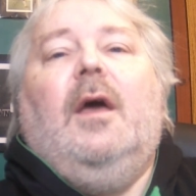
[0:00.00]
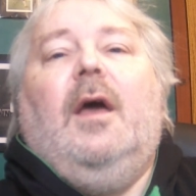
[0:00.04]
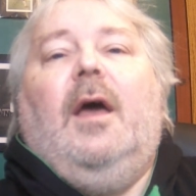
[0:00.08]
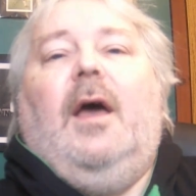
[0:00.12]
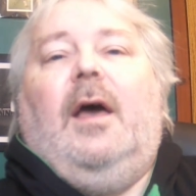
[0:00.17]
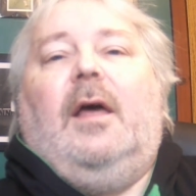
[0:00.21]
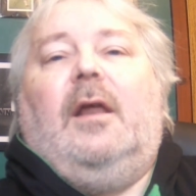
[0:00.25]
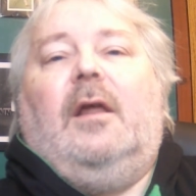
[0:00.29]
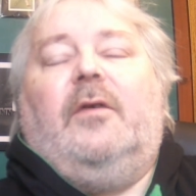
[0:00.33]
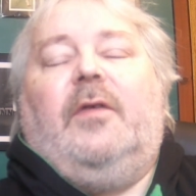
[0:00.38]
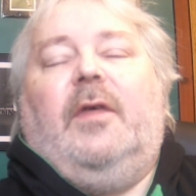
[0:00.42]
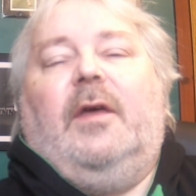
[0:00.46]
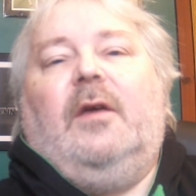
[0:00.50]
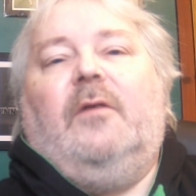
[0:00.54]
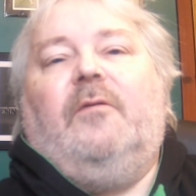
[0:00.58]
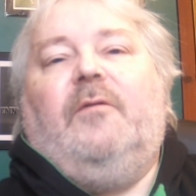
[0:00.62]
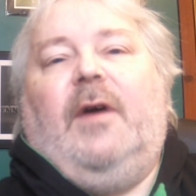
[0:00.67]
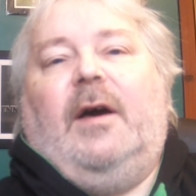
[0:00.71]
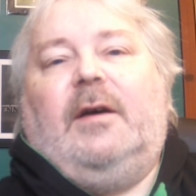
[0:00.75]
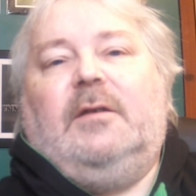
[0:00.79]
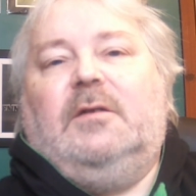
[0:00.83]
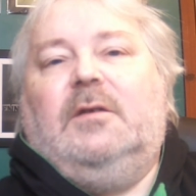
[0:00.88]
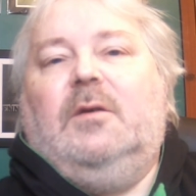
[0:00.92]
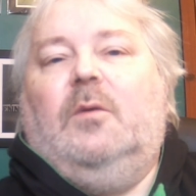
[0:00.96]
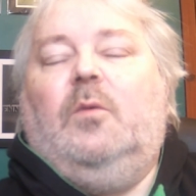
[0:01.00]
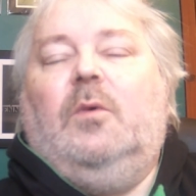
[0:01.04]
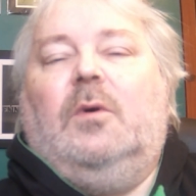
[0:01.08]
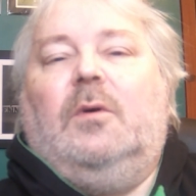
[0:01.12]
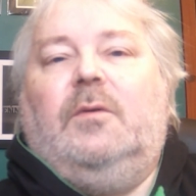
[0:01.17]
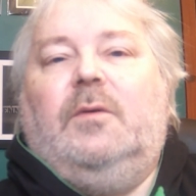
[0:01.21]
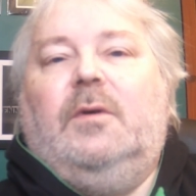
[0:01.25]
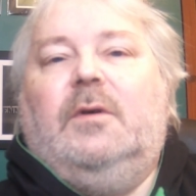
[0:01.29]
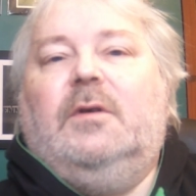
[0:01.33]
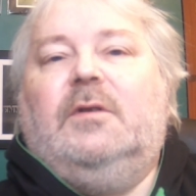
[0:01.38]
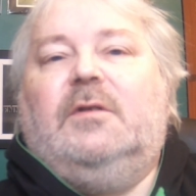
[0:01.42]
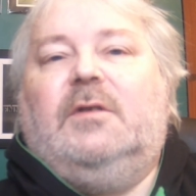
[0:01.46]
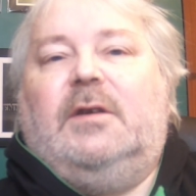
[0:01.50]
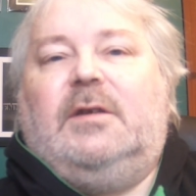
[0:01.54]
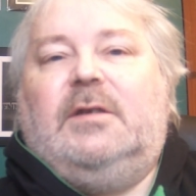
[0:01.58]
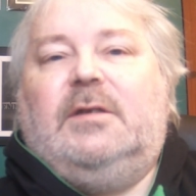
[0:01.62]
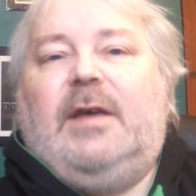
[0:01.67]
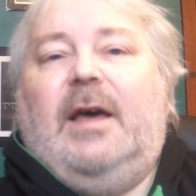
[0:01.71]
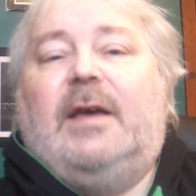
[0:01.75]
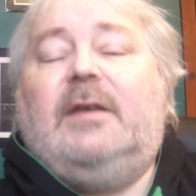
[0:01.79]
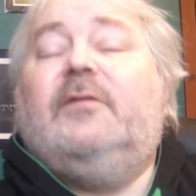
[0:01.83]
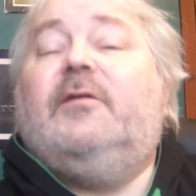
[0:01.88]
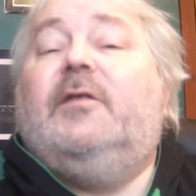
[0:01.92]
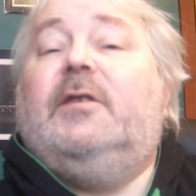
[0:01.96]
And I think Vata will
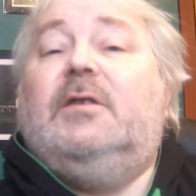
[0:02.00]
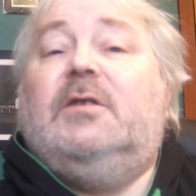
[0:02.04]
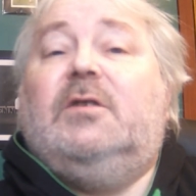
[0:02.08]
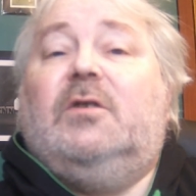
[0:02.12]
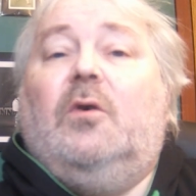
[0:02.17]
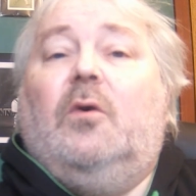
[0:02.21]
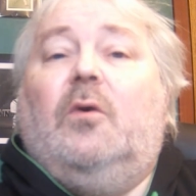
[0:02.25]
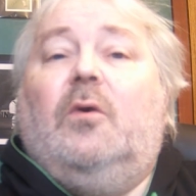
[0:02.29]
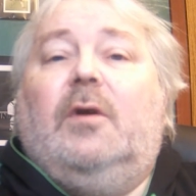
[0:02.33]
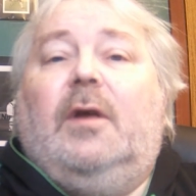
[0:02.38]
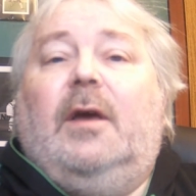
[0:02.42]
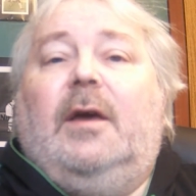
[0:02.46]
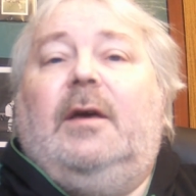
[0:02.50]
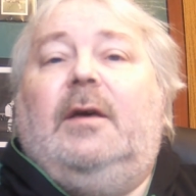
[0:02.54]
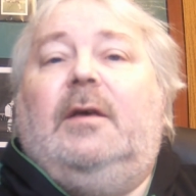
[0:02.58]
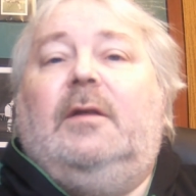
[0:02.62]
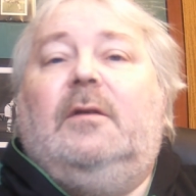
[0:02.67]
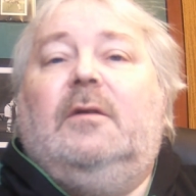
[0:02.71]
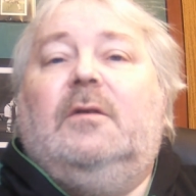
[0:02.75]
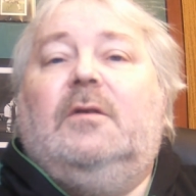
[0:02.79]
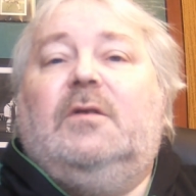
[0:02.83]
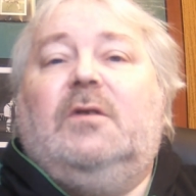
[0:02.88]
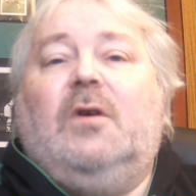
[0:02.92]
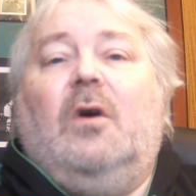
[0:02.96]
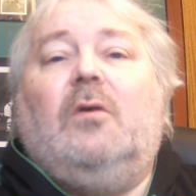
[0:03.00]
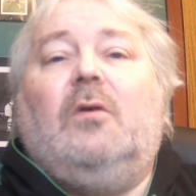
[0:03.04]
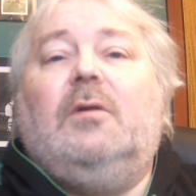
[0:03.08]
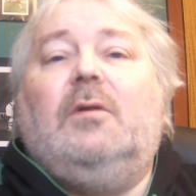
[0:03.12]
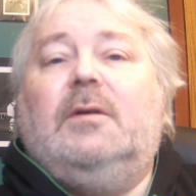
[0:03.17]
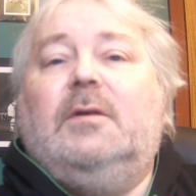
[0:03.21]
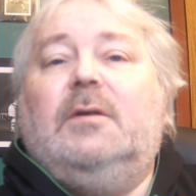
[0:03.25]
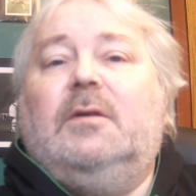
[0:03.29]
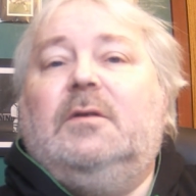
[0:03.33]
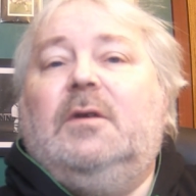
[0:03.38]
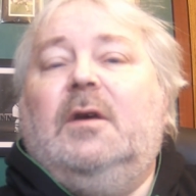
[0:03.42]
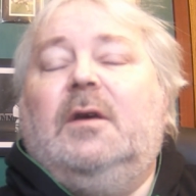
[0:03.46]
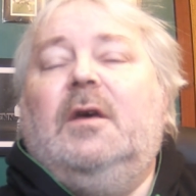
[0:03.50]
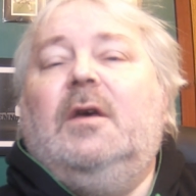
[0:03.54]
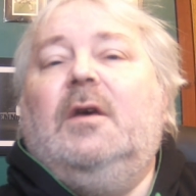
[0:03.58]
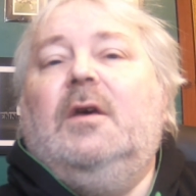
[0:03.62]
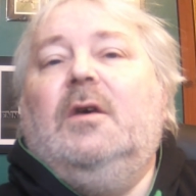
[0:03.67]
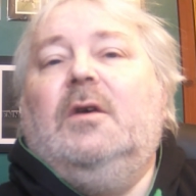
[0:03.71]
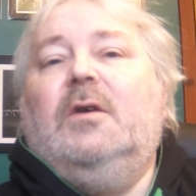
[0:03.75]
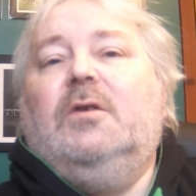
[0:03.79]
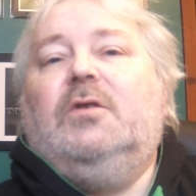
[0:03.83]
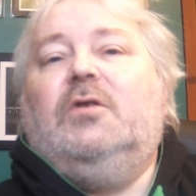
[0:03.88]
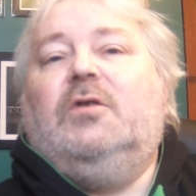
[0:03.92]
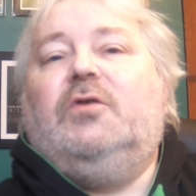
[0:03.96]
successfully score in Scotland
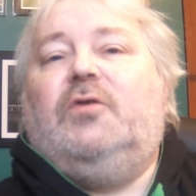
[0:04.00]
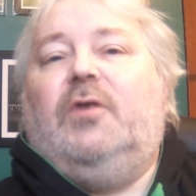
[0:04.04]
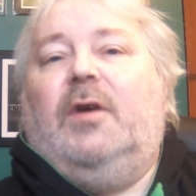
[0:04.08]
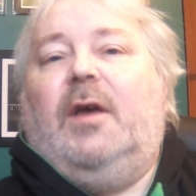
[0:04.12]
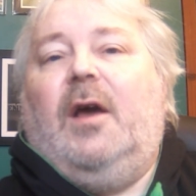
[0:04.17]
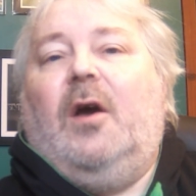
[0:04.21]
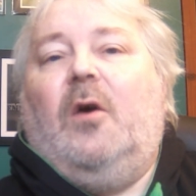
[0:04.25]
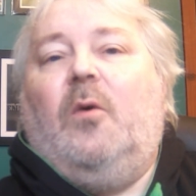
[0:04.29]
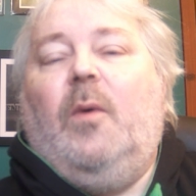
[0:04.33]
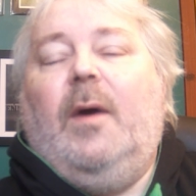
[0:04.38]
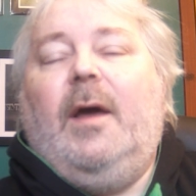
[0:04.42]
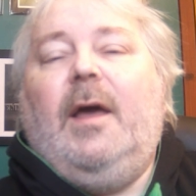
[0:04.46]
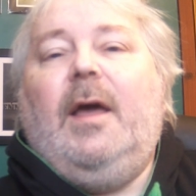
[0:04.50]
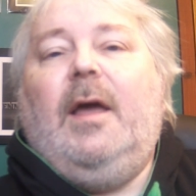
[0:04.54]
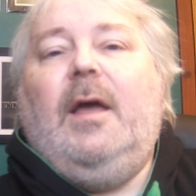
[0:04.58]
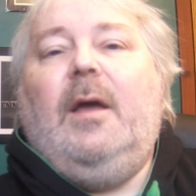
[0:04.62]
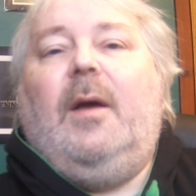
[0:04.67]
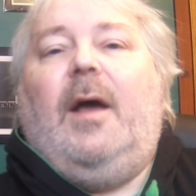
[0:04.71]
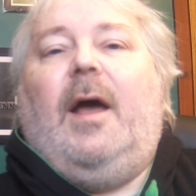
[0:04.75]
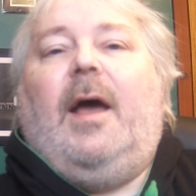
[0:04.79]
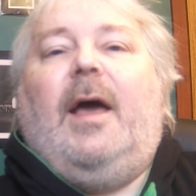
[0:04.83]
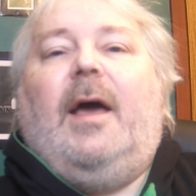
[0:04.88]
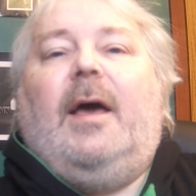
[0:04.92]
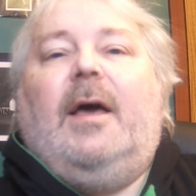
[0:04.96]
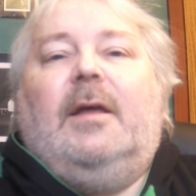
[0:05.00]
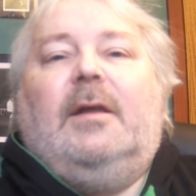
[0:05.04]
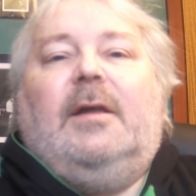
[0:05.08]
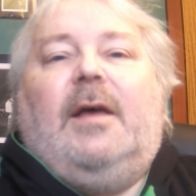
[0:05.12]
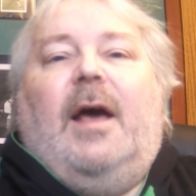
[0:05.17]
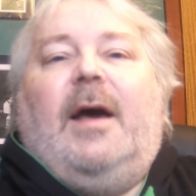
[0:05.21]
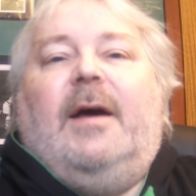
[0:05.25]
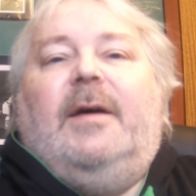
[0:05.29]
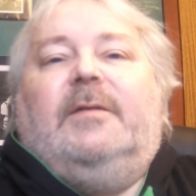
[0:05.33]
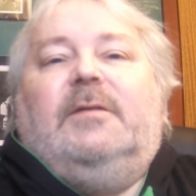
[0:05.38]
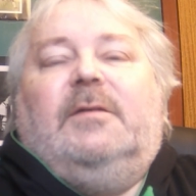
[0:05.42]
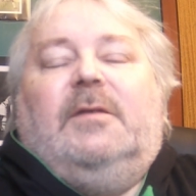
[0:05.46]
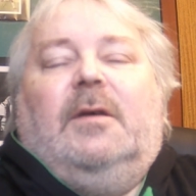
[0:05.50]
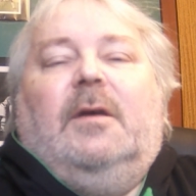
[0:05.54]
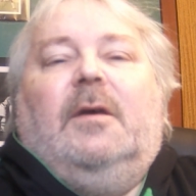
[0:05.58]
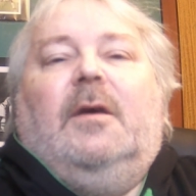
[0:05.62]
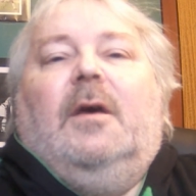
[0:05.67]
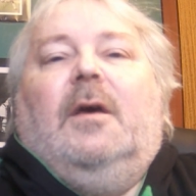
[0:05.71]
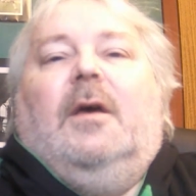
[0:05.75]
straight away and has